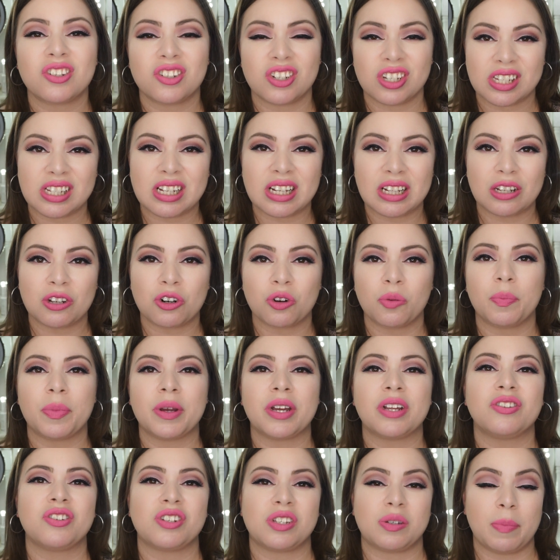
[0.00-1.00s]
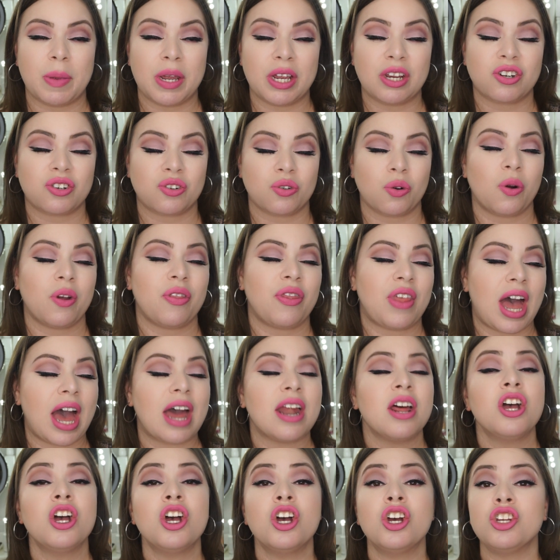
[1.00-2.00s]
It's just a little bit. Just make sure
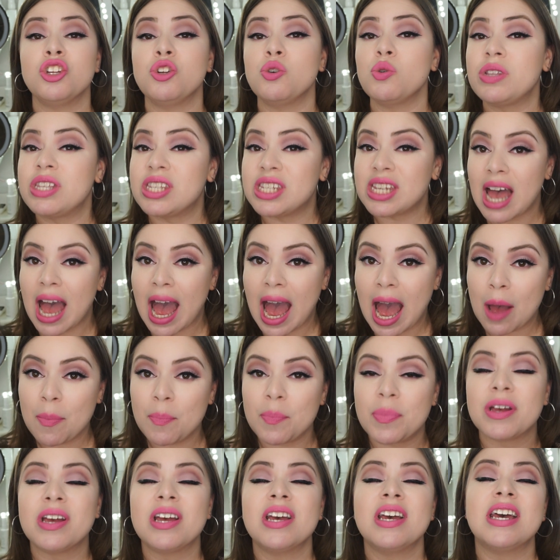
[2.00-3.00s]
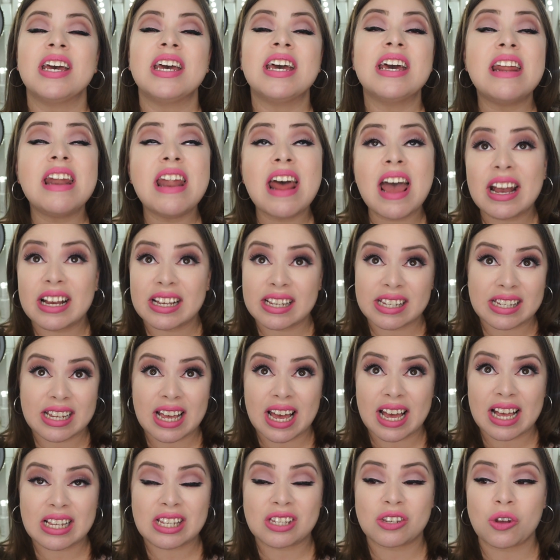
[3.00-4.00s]
that you tap in
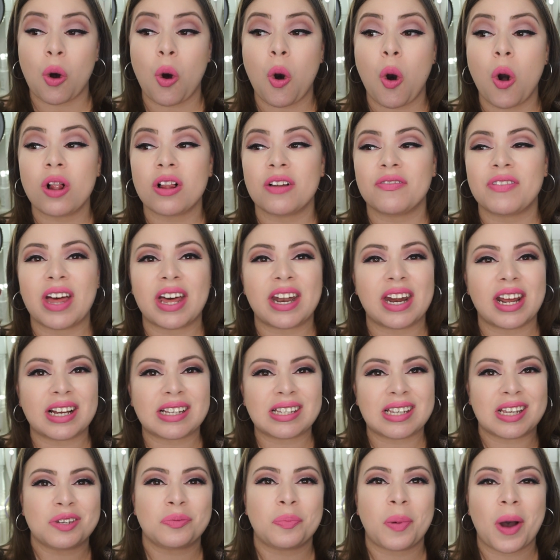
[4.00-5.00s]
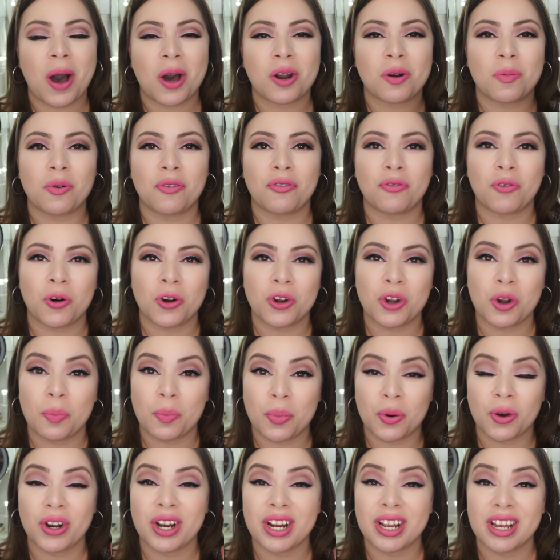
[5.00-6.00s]
excess, all of that excess powder before you're
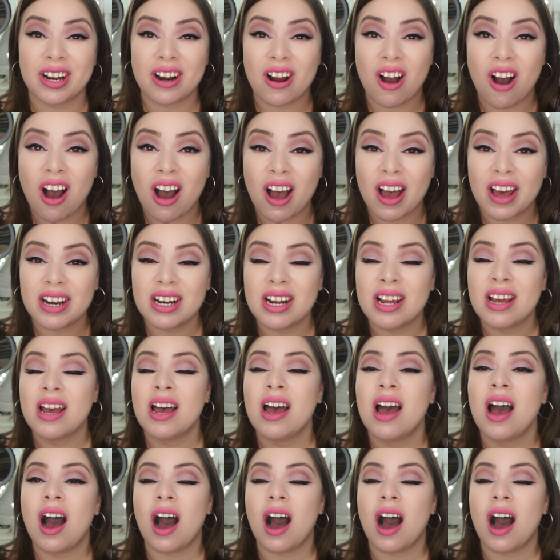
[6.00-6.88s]
putting it on.